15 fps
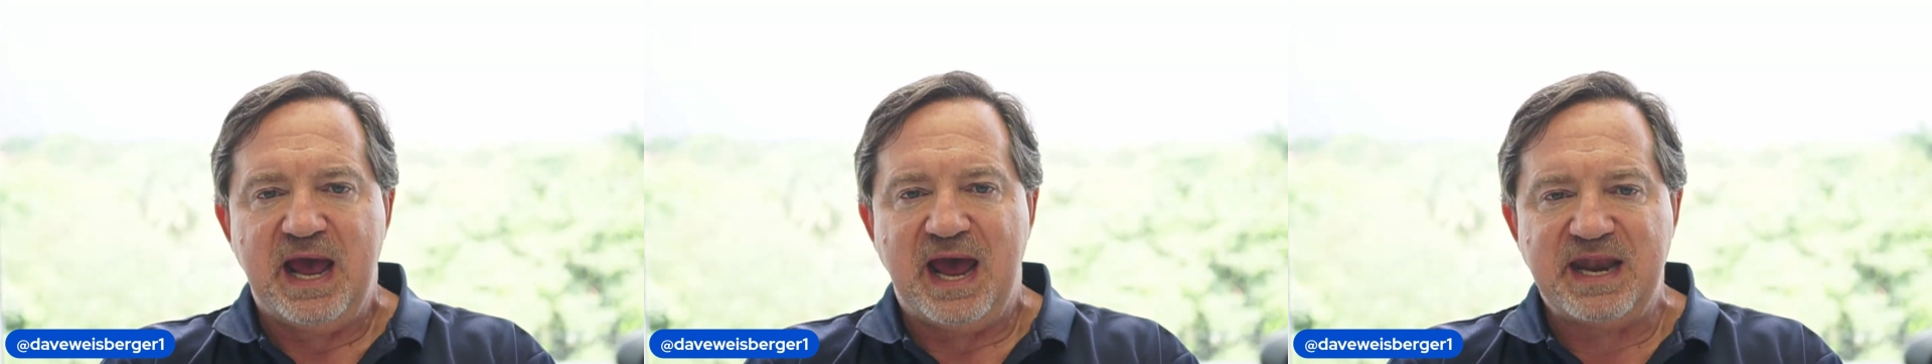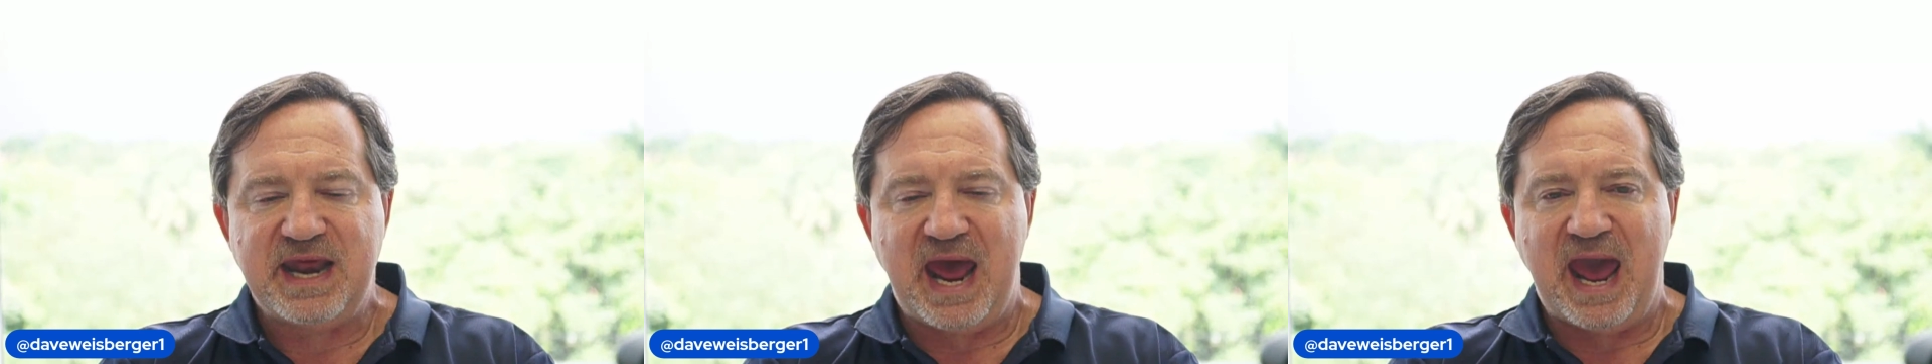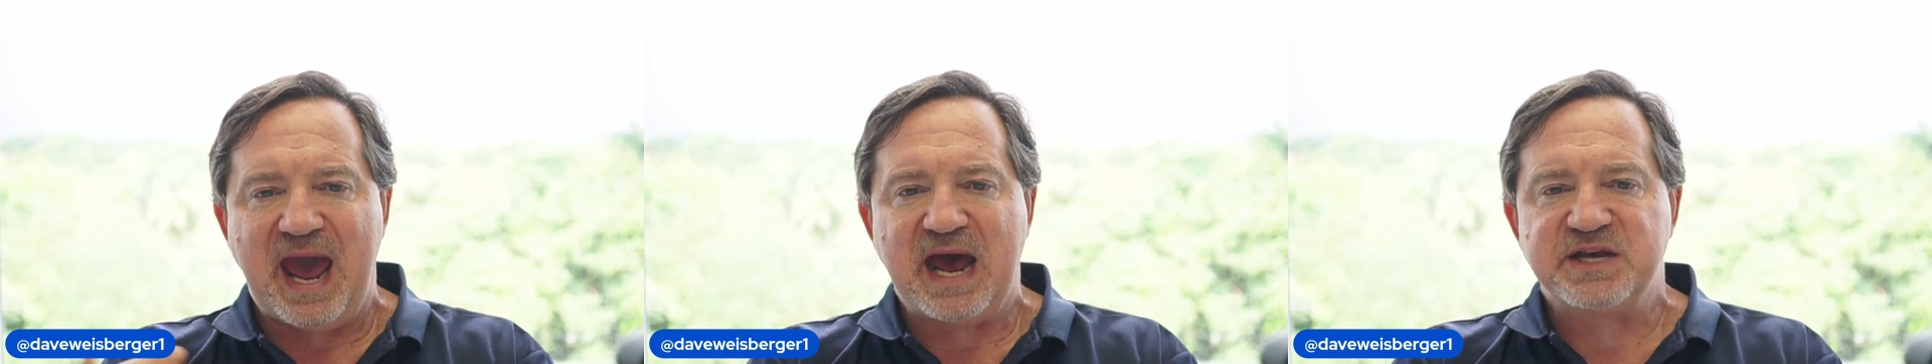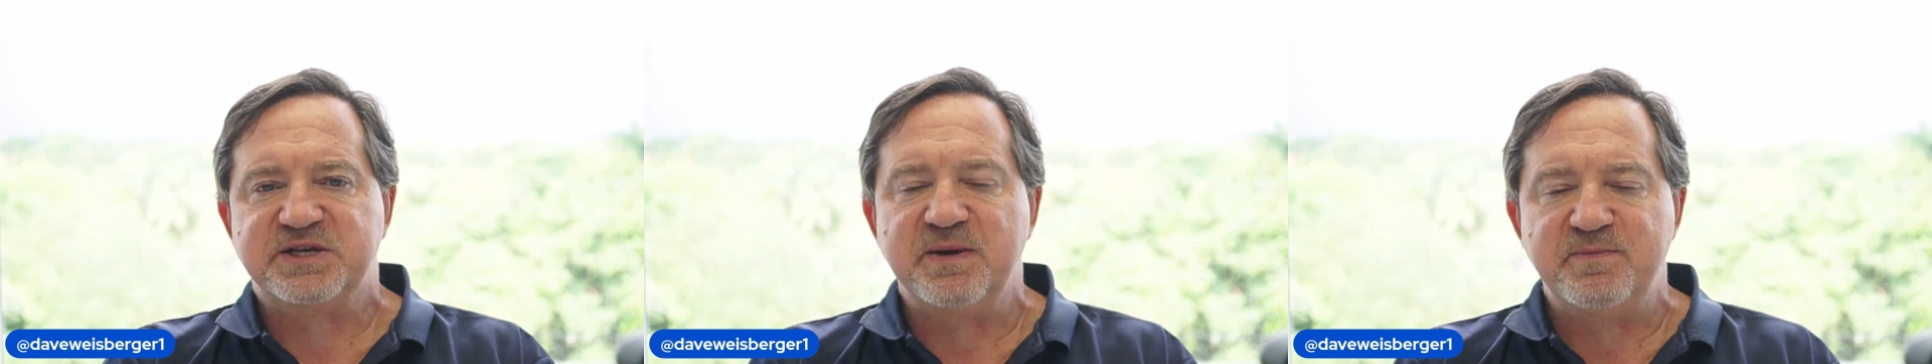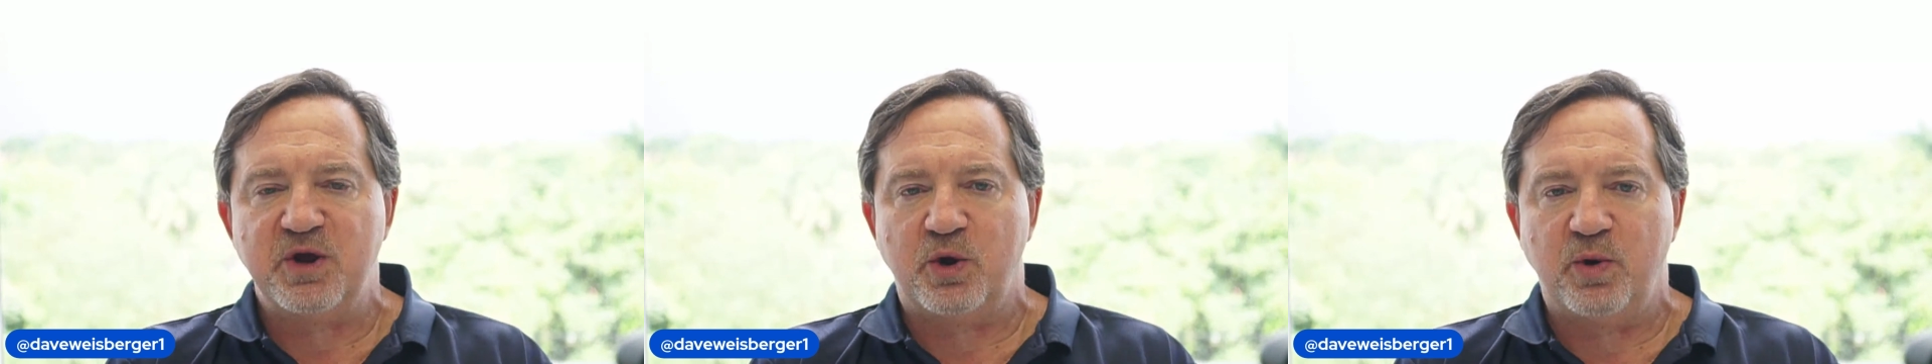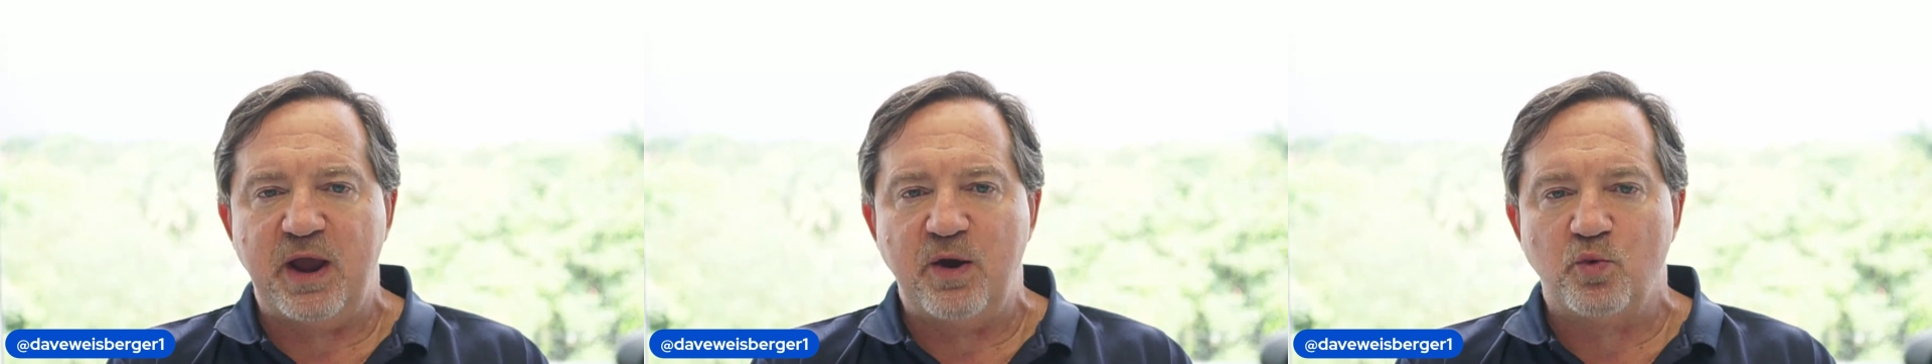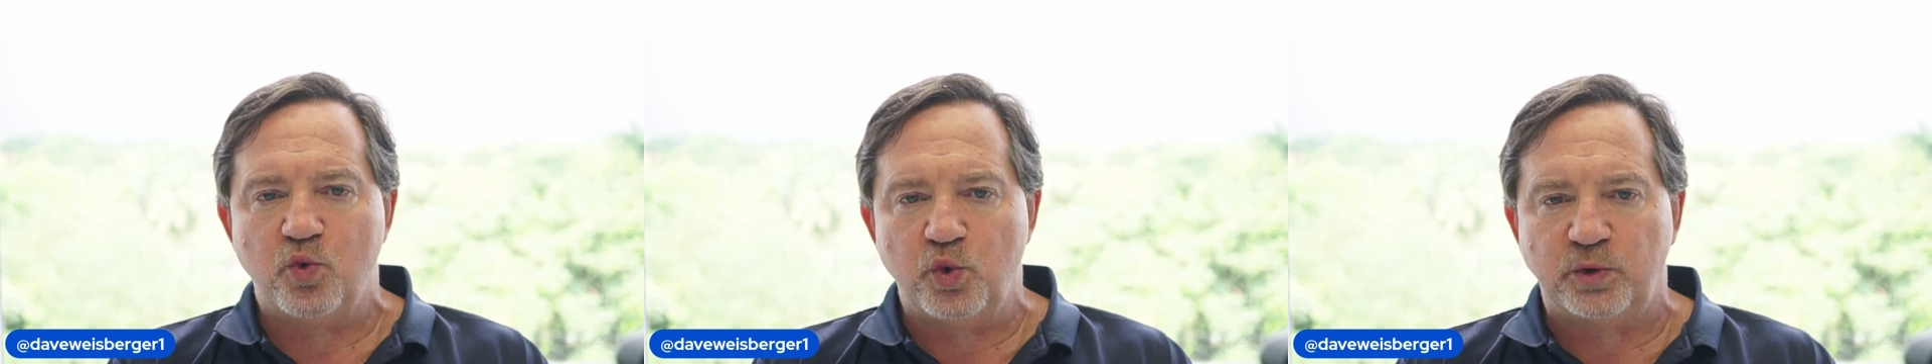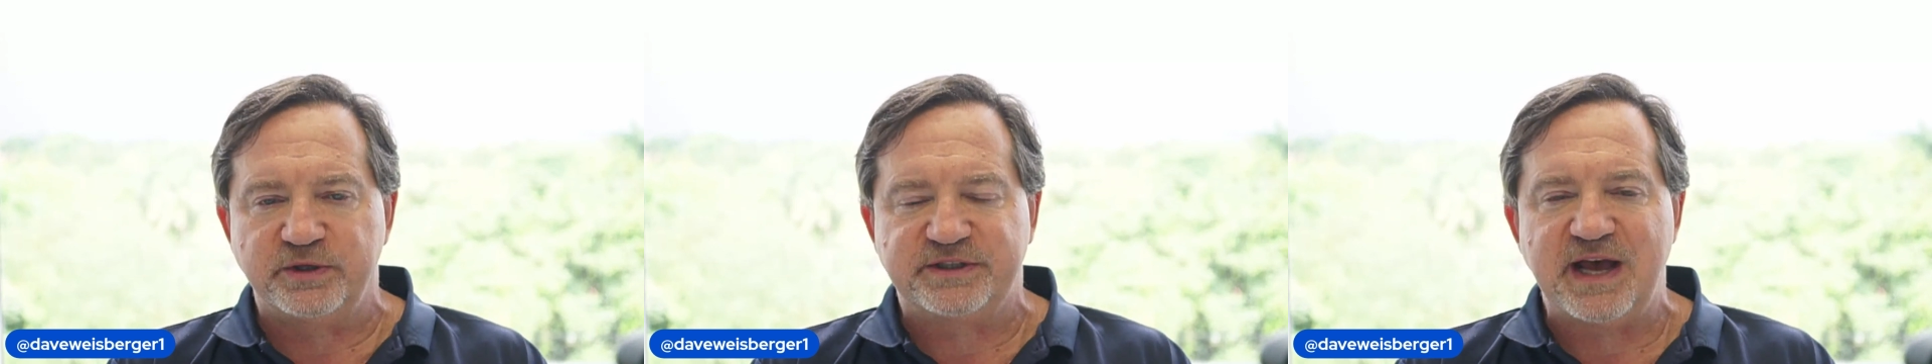and to ask them to create
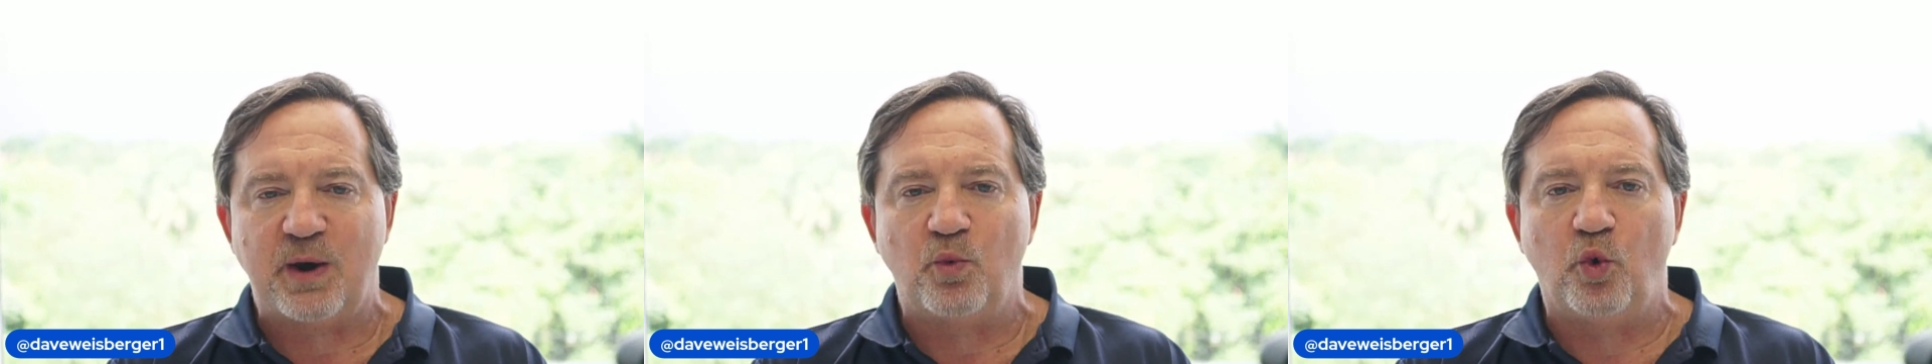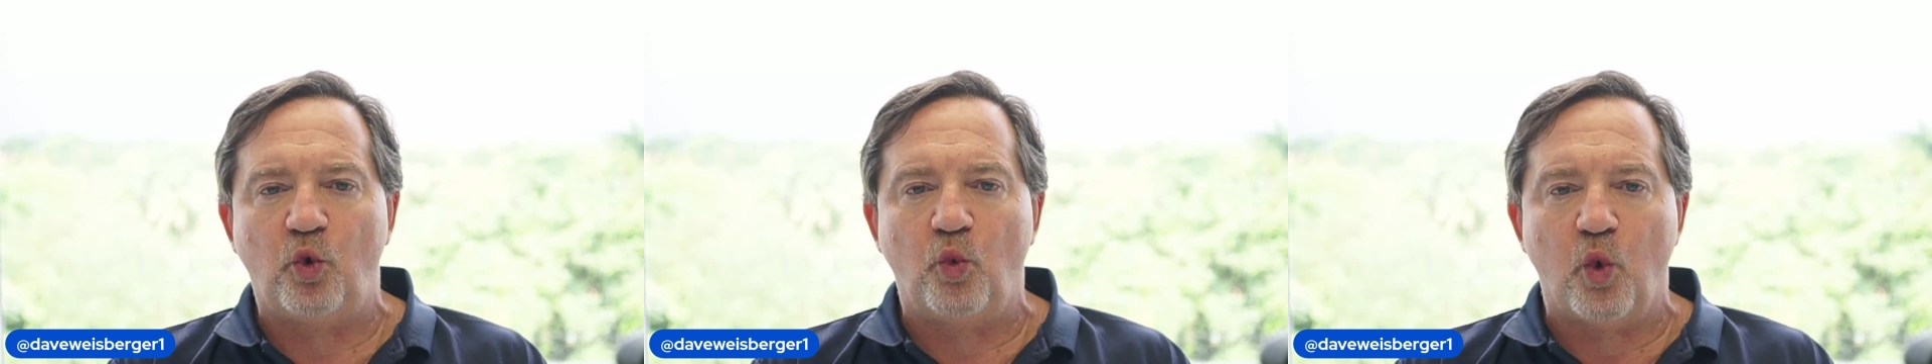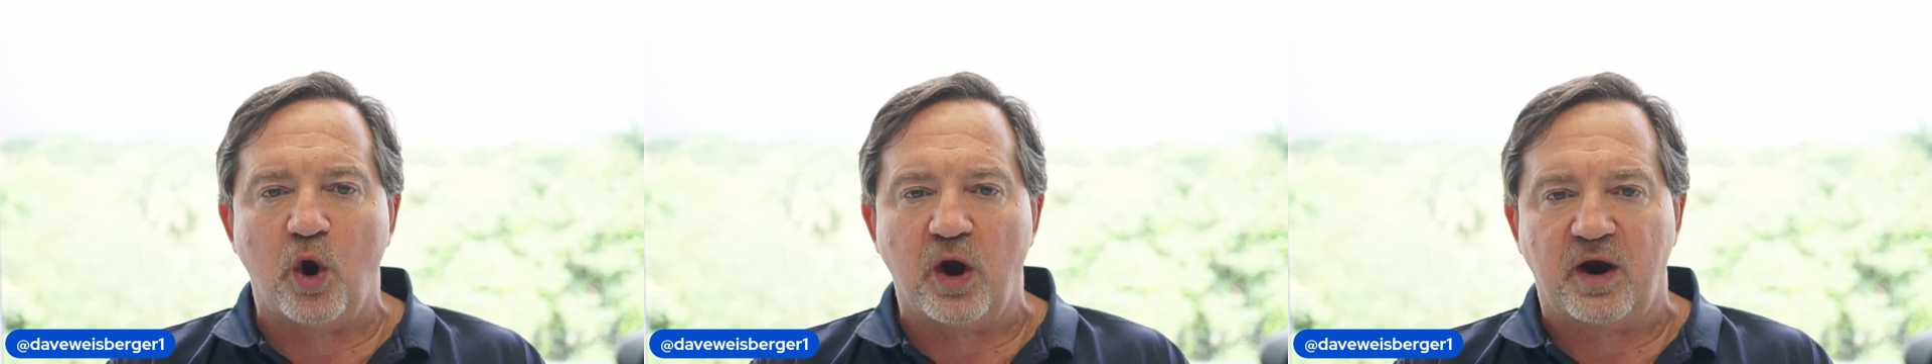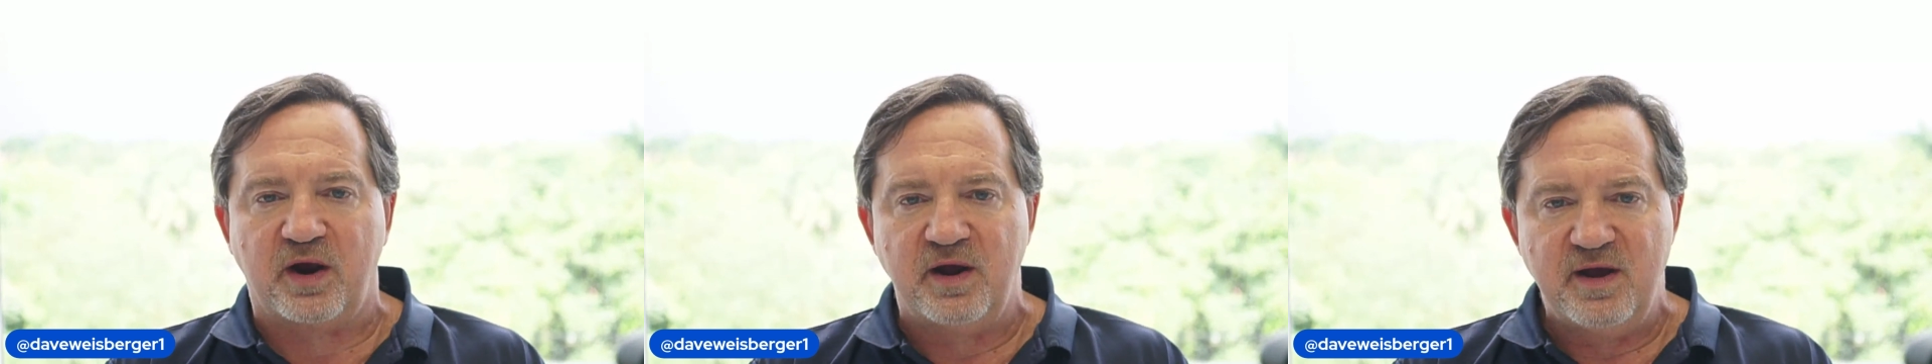rules that will work